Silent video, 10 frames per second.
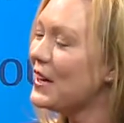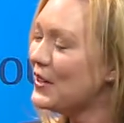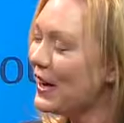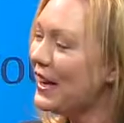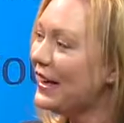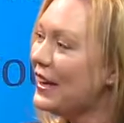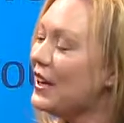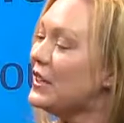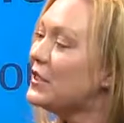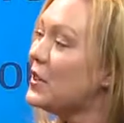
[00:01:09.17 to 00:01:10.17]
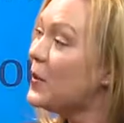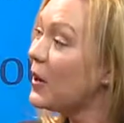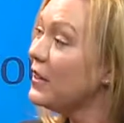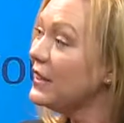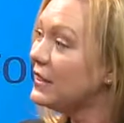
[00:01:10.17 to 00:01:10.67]
Okay, great. So the
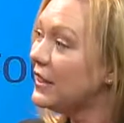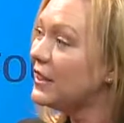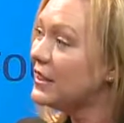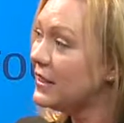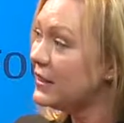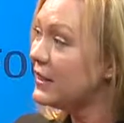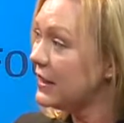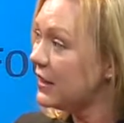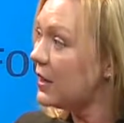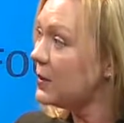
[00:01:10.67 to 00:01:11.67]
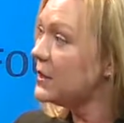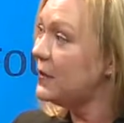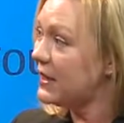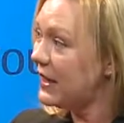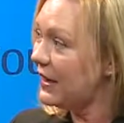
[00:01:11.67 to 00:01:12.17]
birthing center is at Saint Thomas
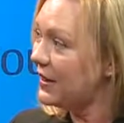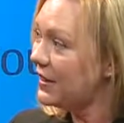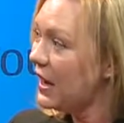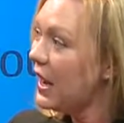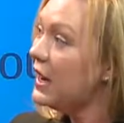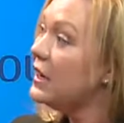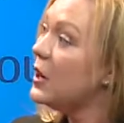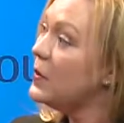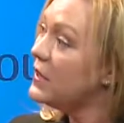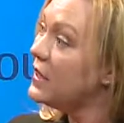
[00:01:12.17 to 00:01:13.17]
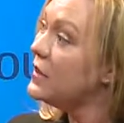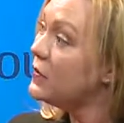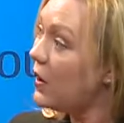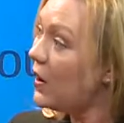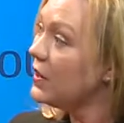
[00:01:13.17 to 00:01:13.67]
Midtown, and it opened in the
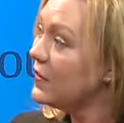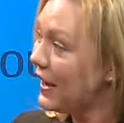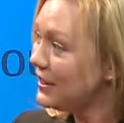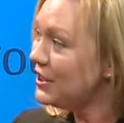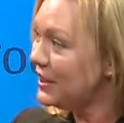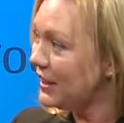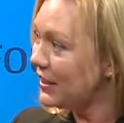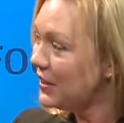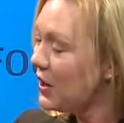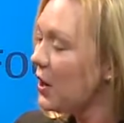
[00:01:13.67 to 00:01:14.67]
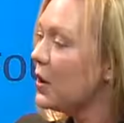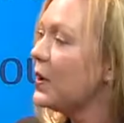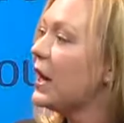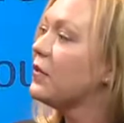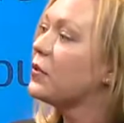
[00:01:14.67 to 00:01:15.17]
fall of last year, and
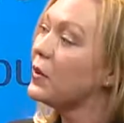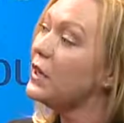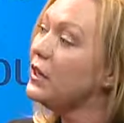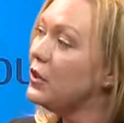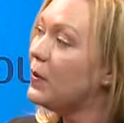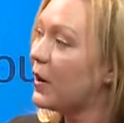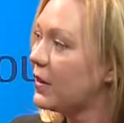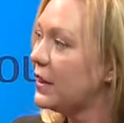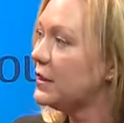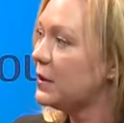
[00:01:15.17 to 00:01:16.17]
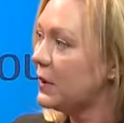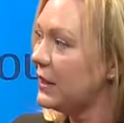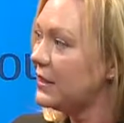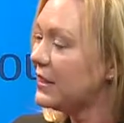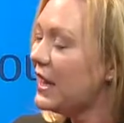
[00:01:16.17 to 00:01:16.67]
we have 3 new birthing
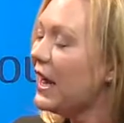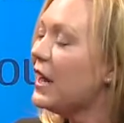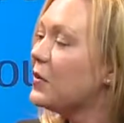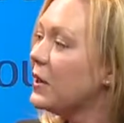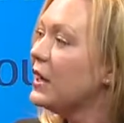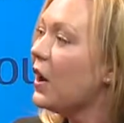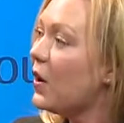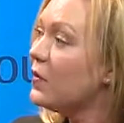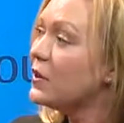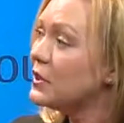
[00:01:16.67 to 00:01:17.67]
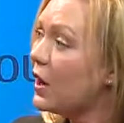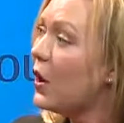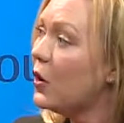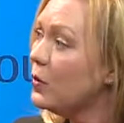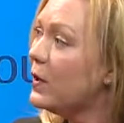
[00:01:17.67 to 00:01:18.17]
suites, and it really offers a
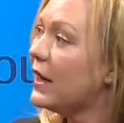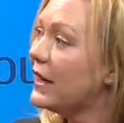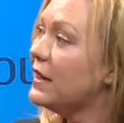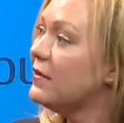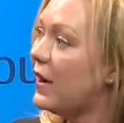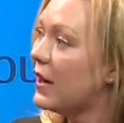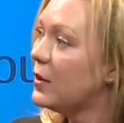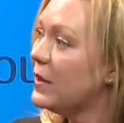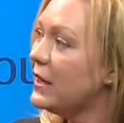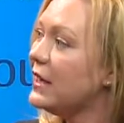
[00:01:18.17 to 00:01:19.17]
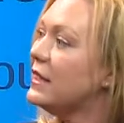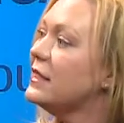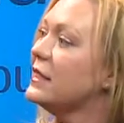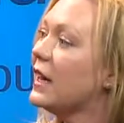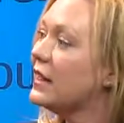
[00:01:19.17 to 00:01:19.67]
home-like environment
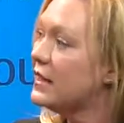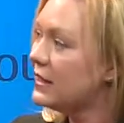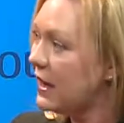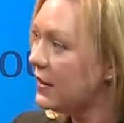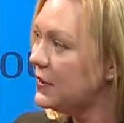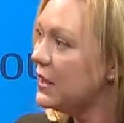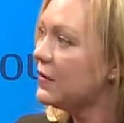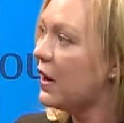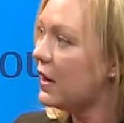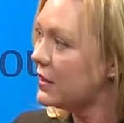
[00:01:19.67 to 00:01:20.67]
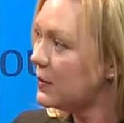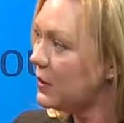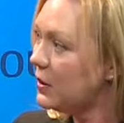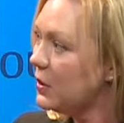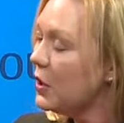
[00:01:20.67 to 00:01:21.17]
inside the safety of a
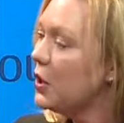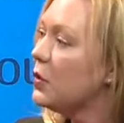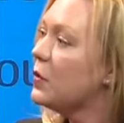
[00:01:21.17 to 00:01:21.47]
hospital